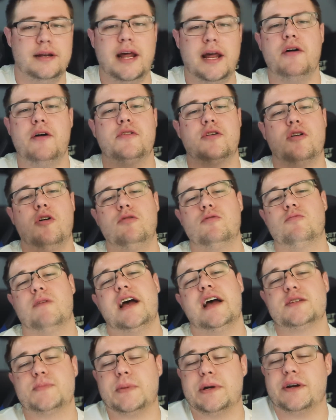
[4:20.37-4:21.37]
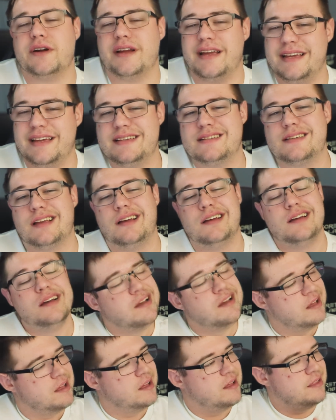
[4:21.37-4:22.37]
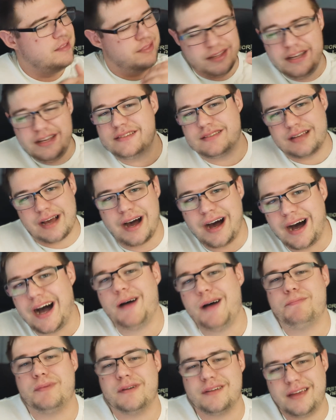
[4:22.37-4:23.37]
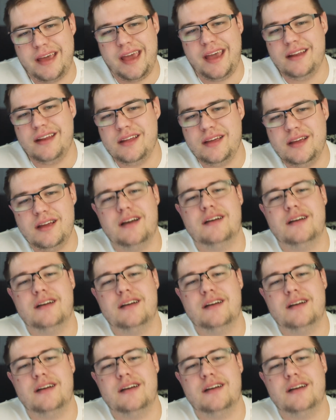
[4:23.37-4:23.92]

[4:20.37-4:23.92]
Now, the golden razz berry is the top candy,